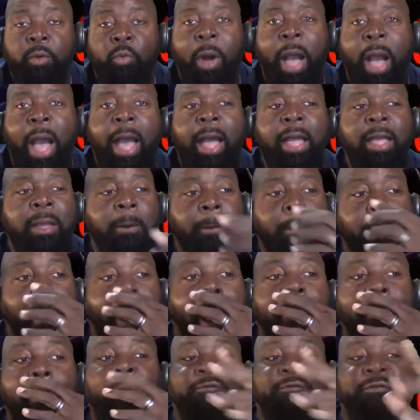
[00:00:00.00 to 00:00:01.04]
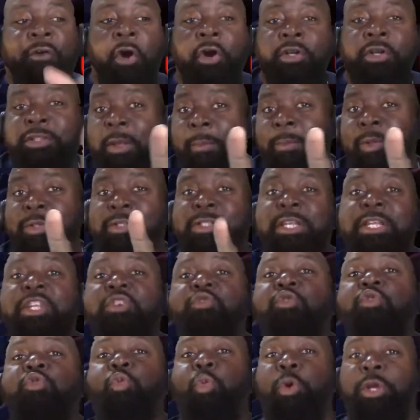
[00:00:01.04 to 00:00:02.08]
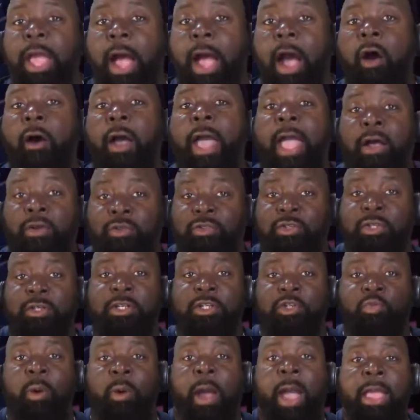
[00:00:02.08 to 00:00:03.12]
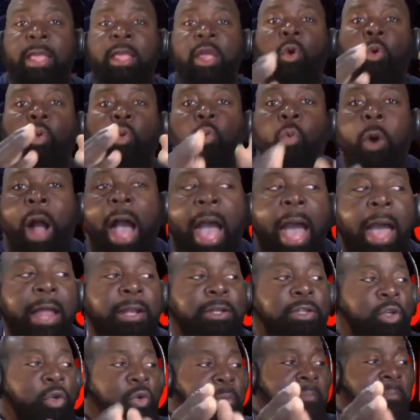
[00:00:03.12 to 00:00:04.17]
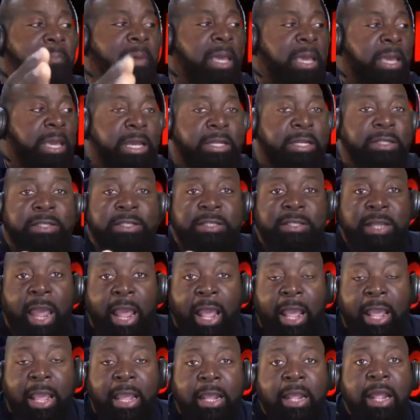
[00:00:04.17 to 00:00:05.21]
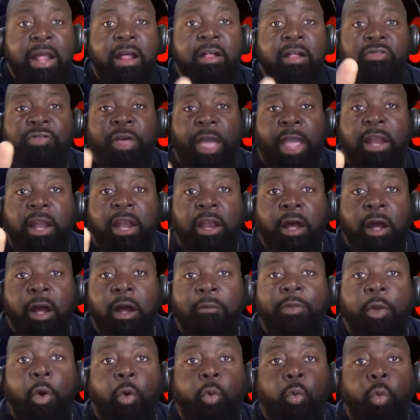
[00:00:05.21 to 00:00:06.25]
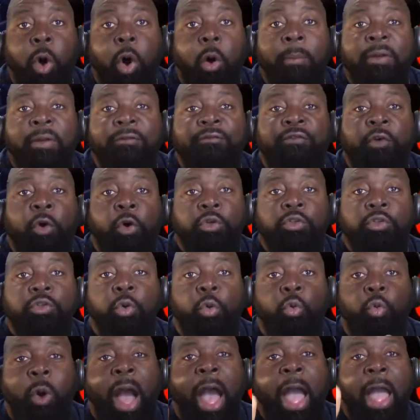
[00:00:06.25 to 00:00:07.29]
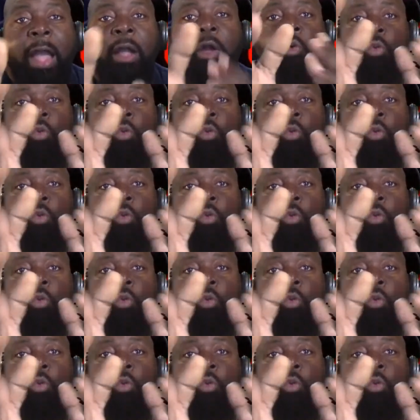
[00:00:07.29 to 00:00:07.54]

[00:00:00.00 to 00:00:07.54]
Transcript: Why? First, I'm going to see will y'all answer this right. Why do men say they love the woman first? Why?